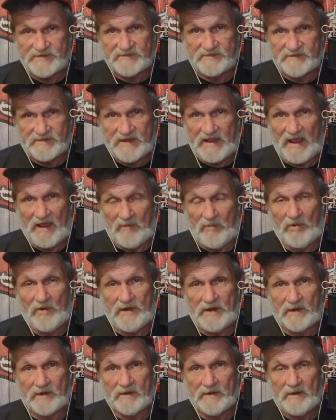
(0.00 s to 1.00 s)
Cowboy
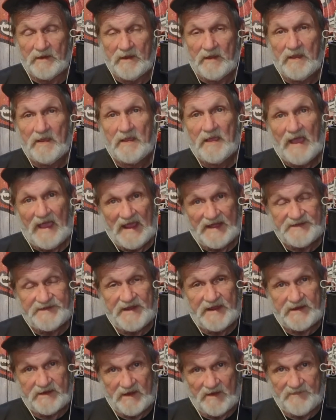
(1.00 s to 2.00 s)
here, I'd
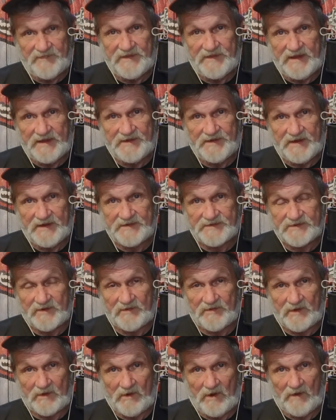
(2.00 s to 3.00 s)
take up the Indians on
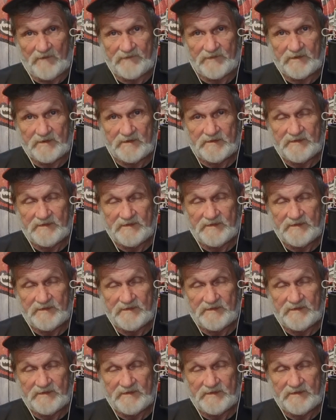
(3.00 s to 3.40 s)
their offer.